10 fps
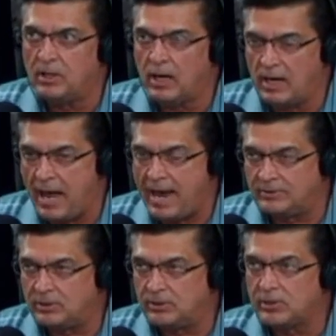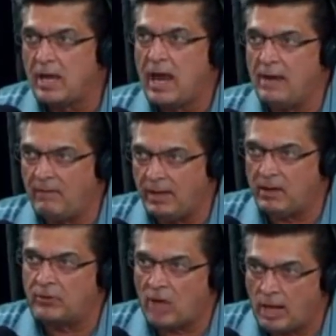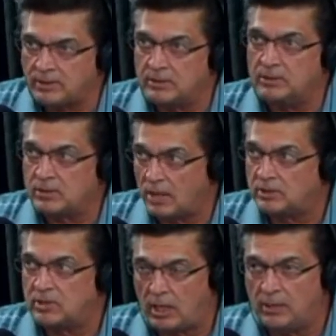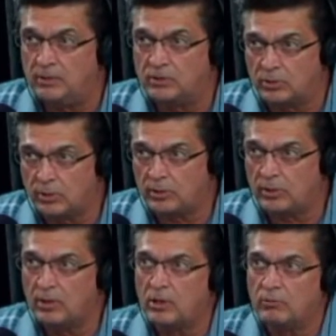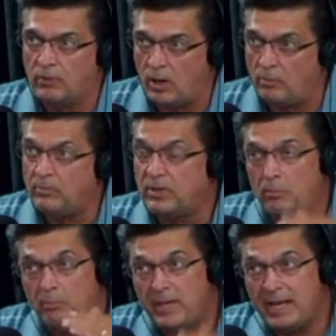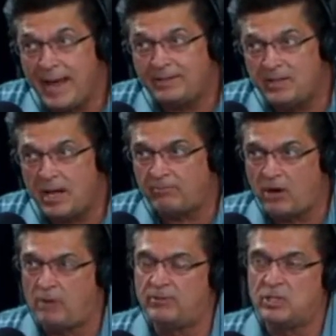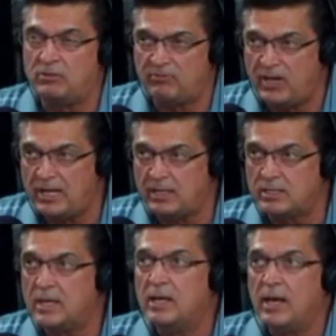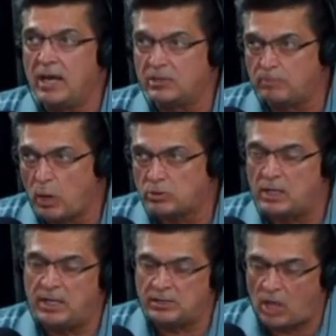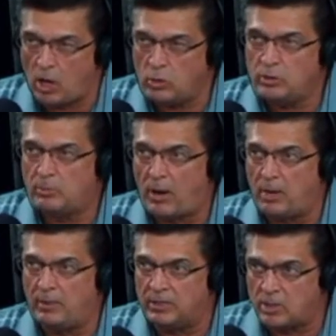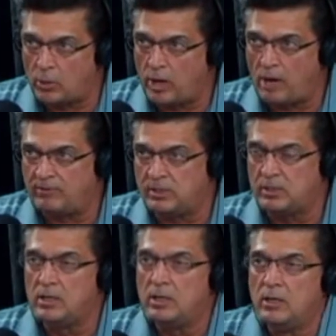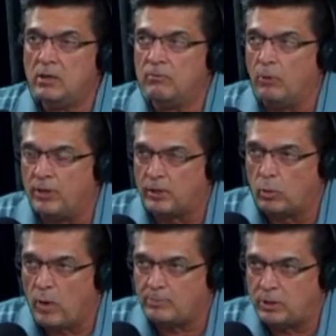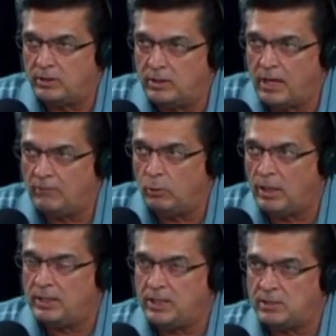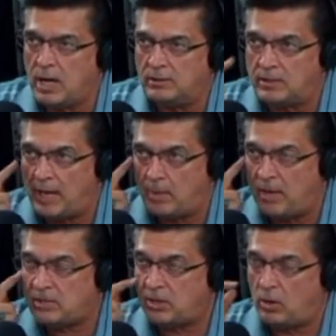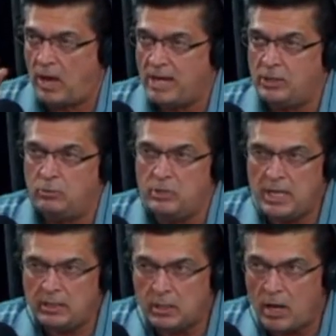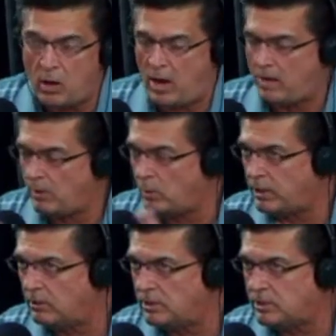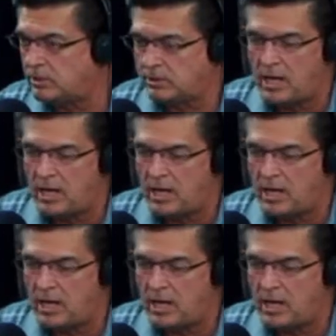answers, and then Dodson starts telling the truth from the BATF office in Phoenix, exposing his own department, his own office, for the corruption of running these guns down to Mexico. And you need to know, every one of your listeners,